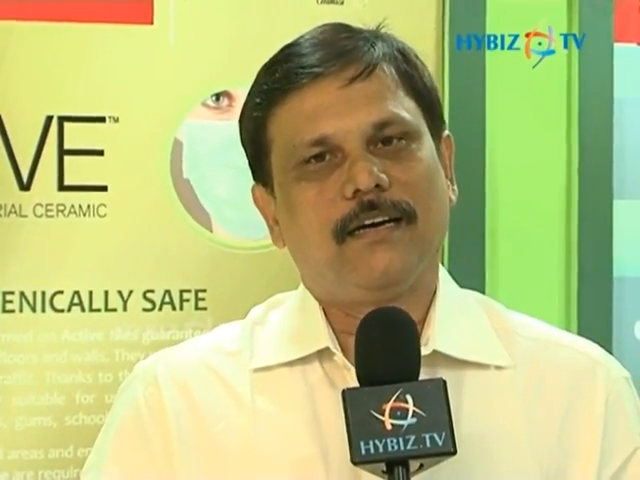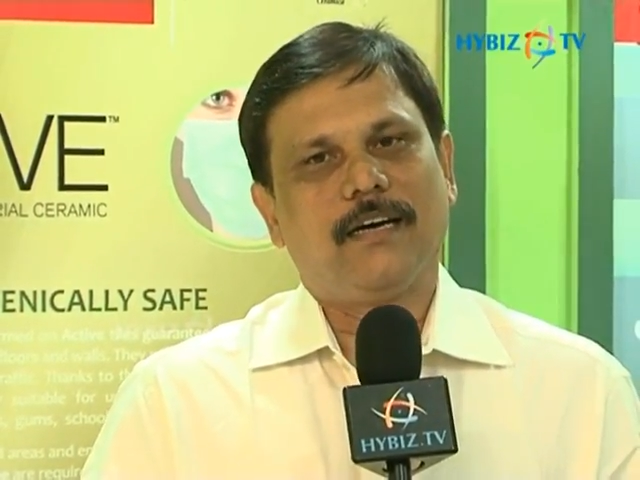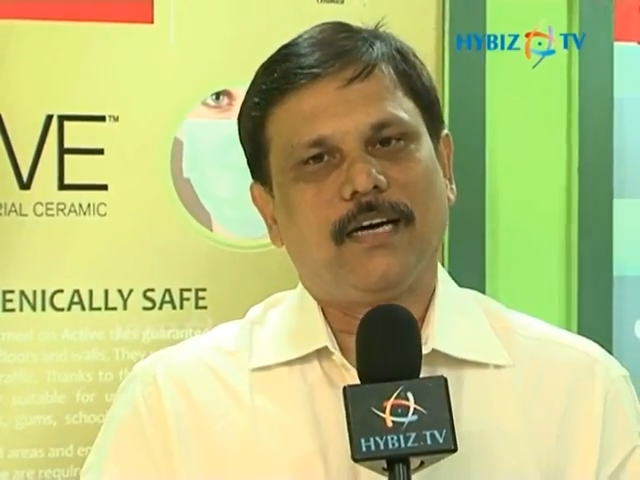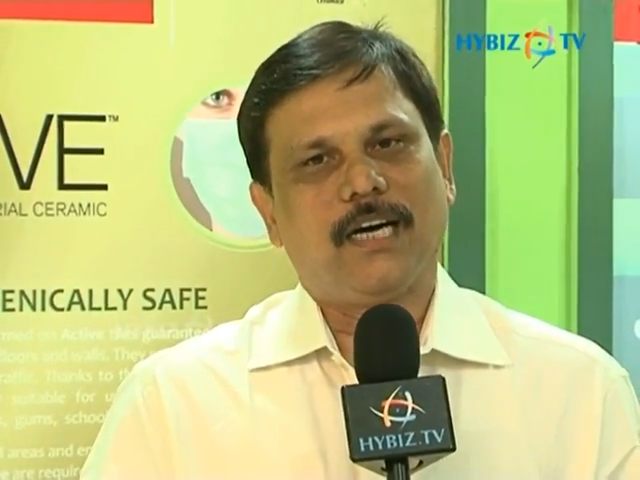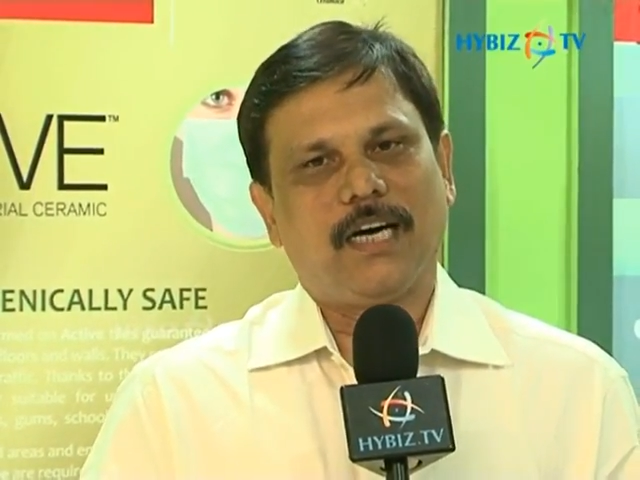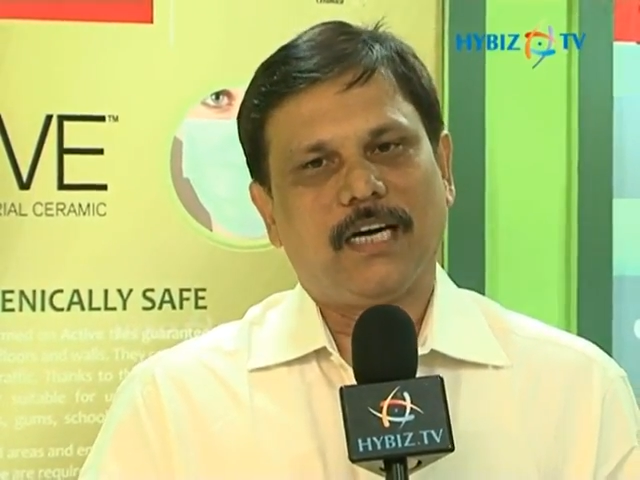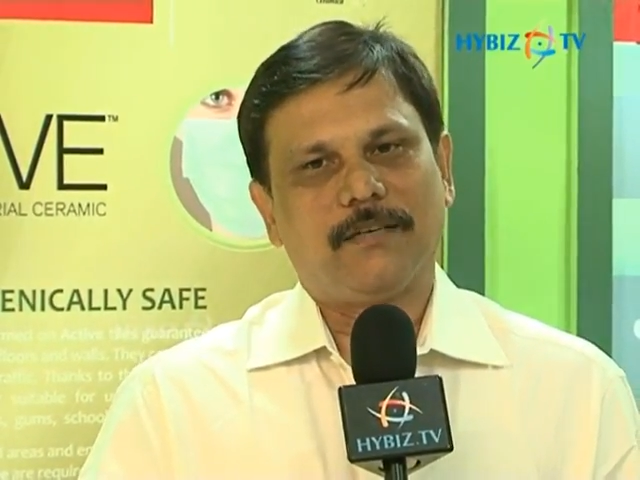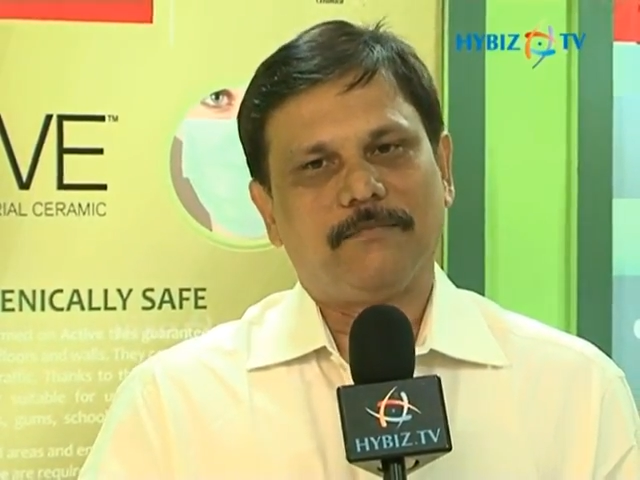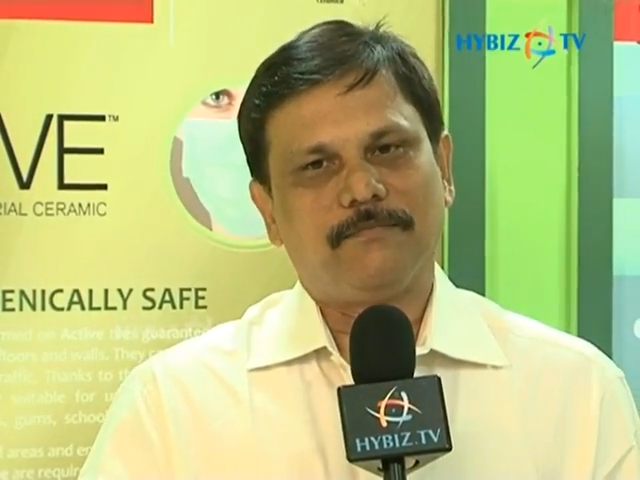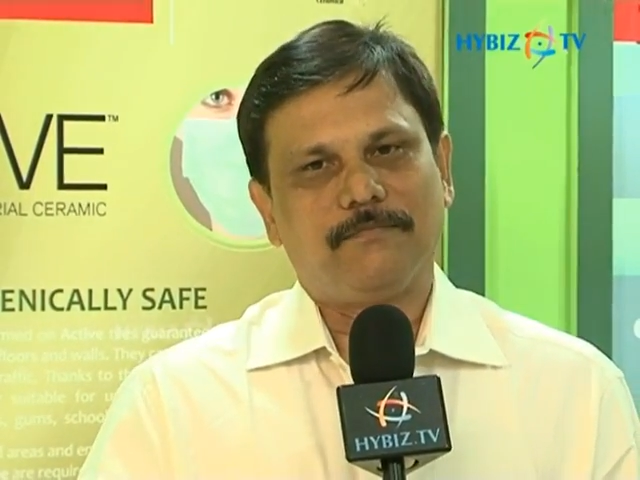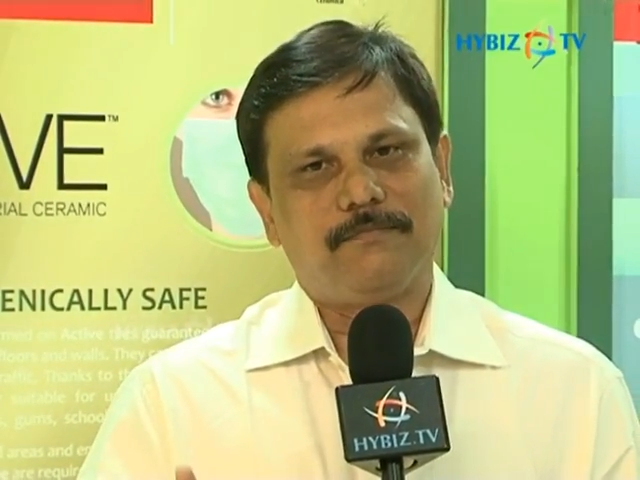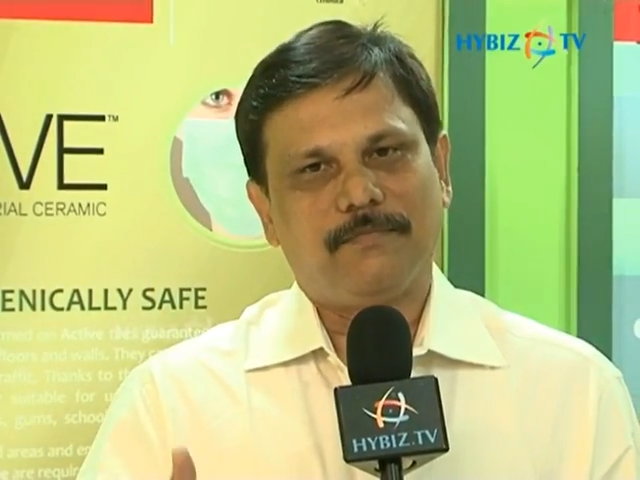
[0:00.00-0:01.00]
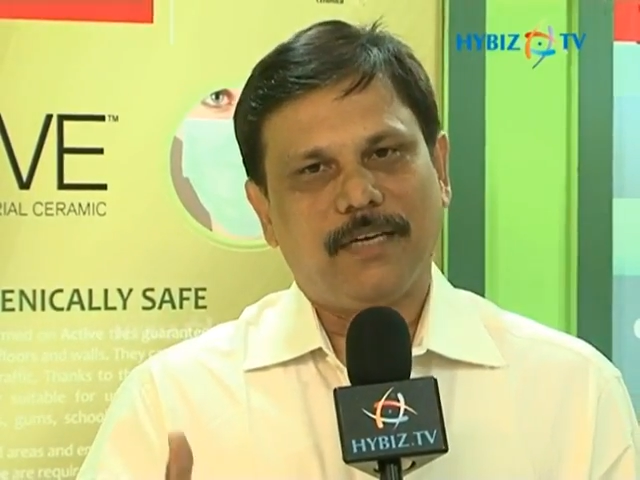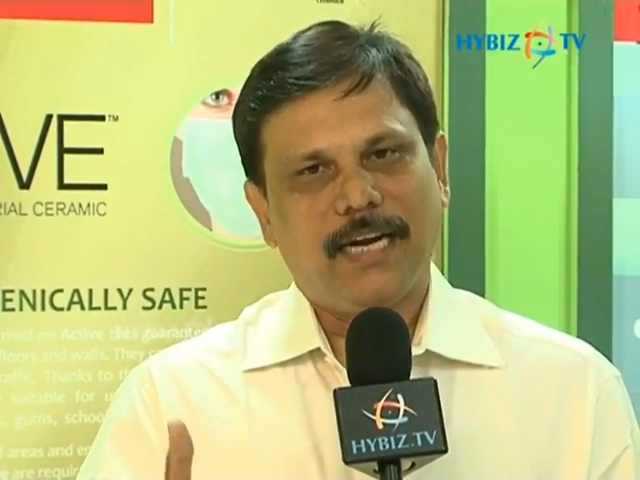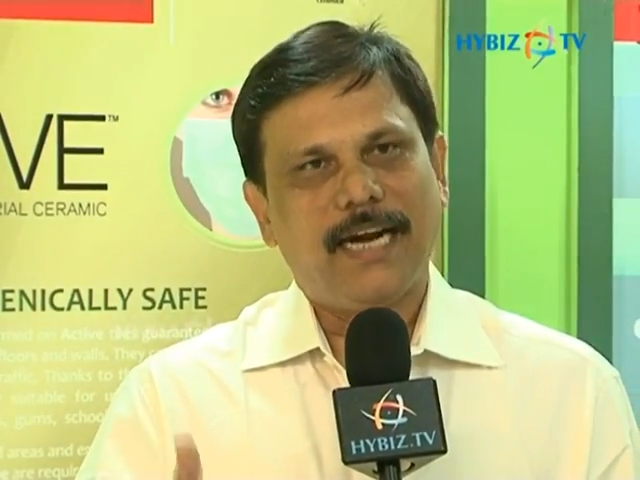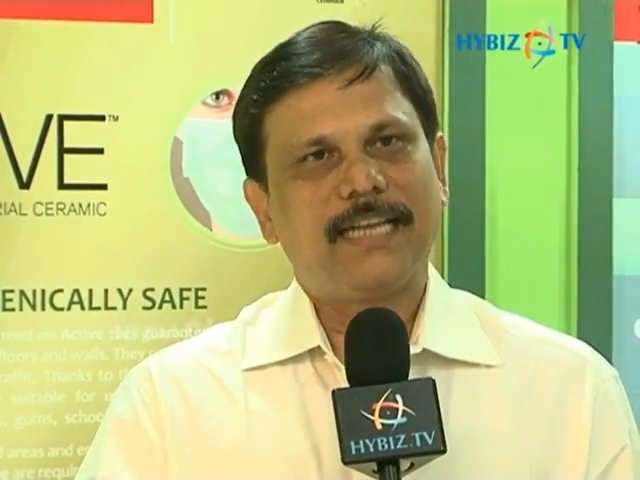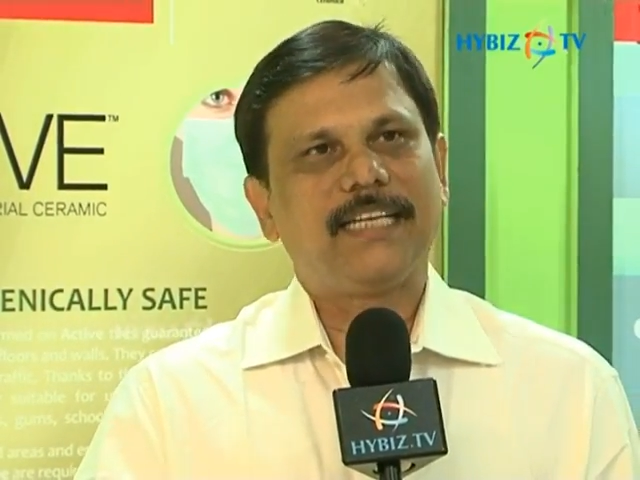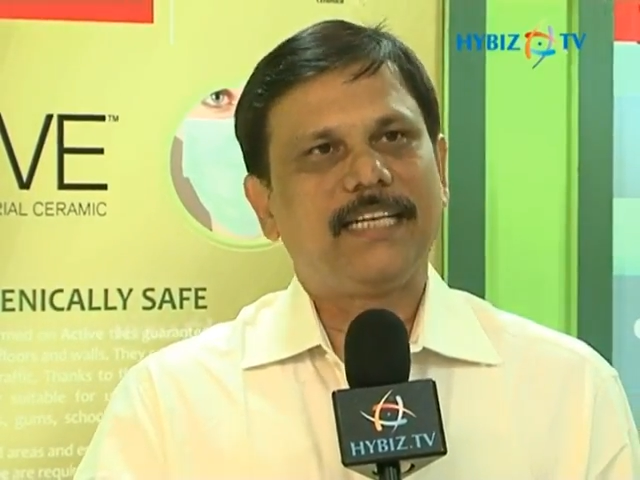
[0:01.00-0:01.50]
Uh,
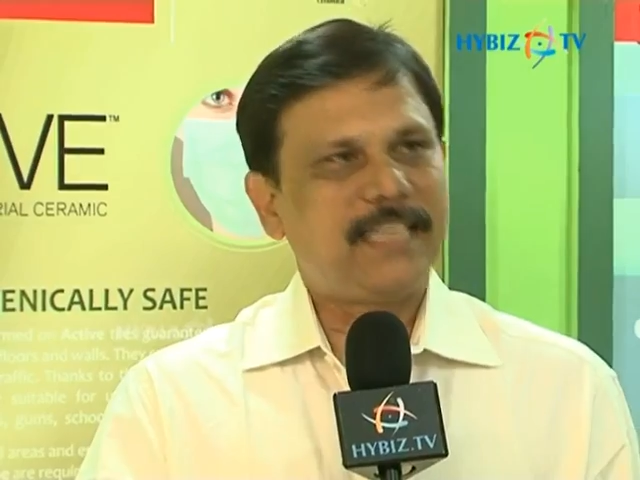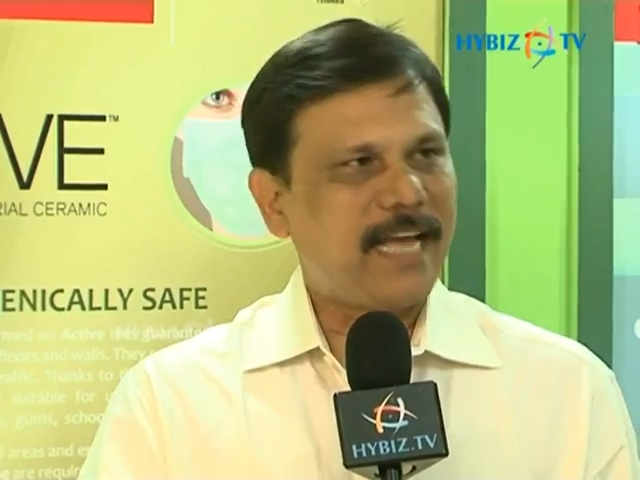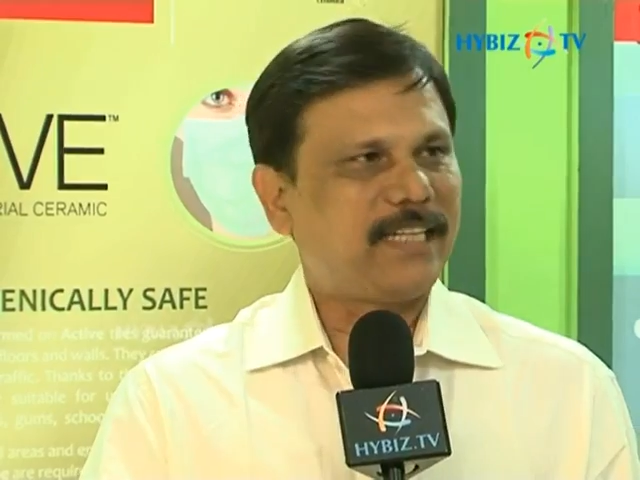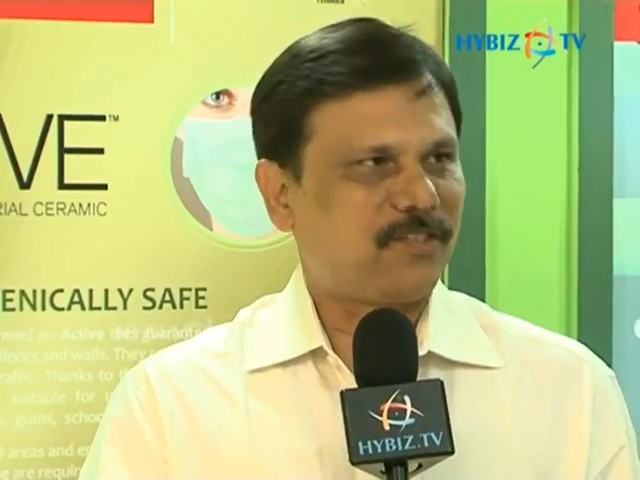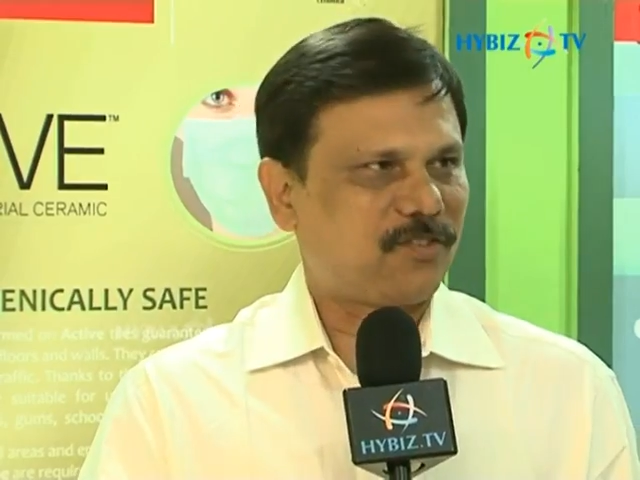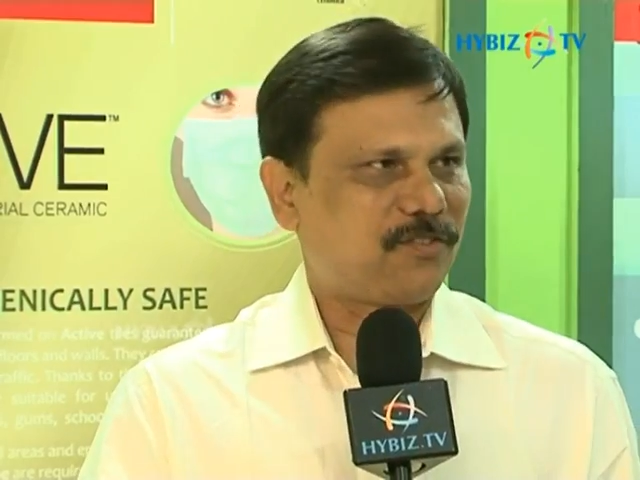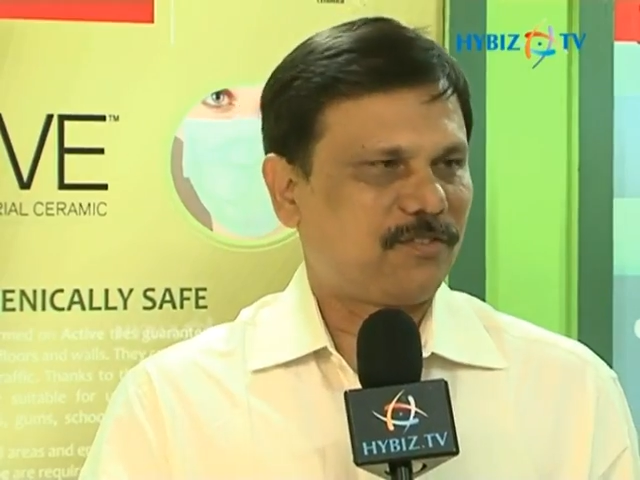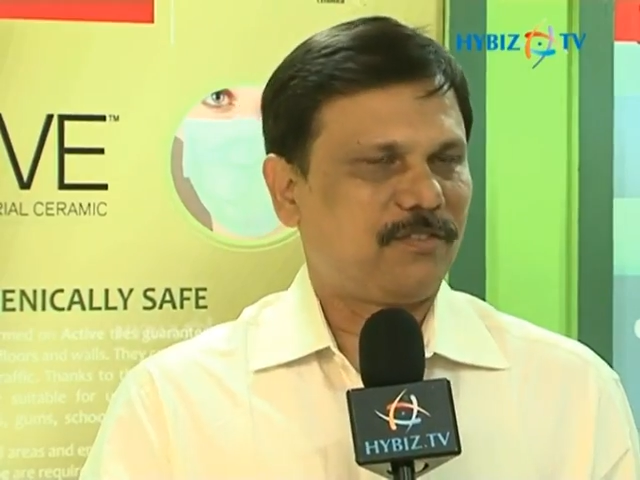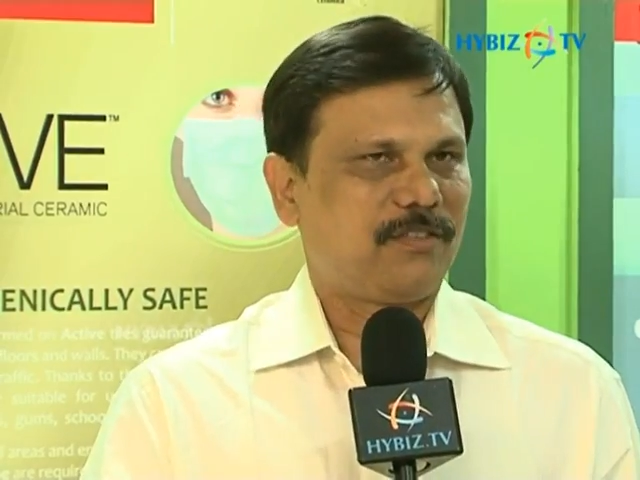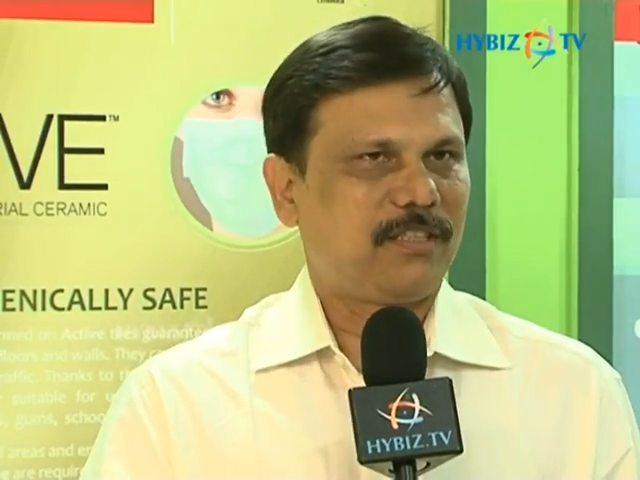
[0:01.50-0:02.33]
and the designs,